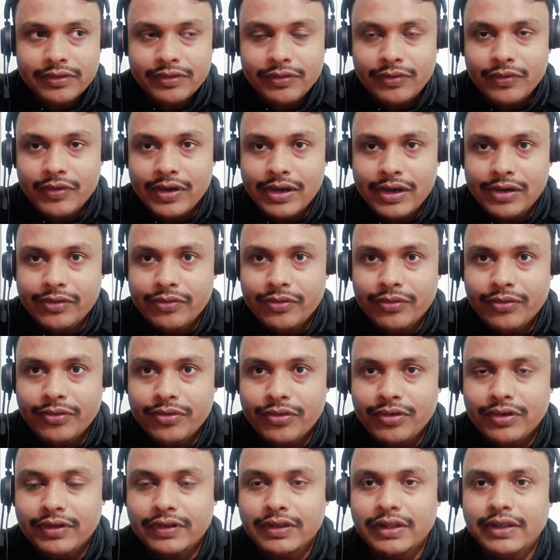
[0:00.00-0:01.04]
while
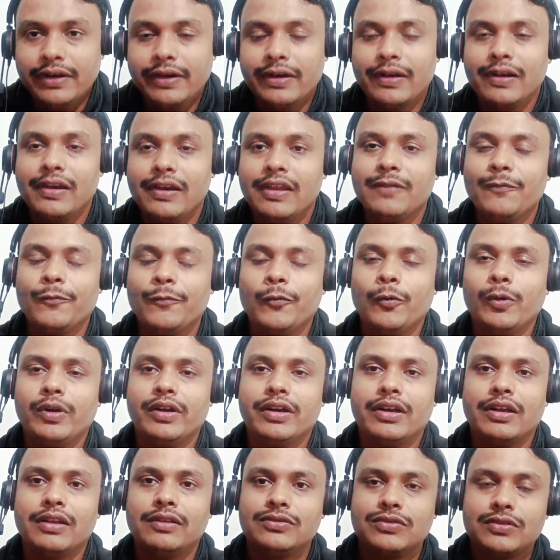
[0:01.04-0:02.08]
doing the real life work
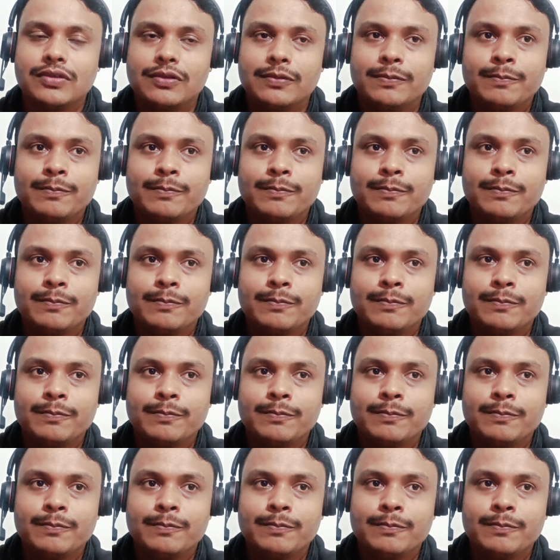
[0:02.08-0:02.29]
also.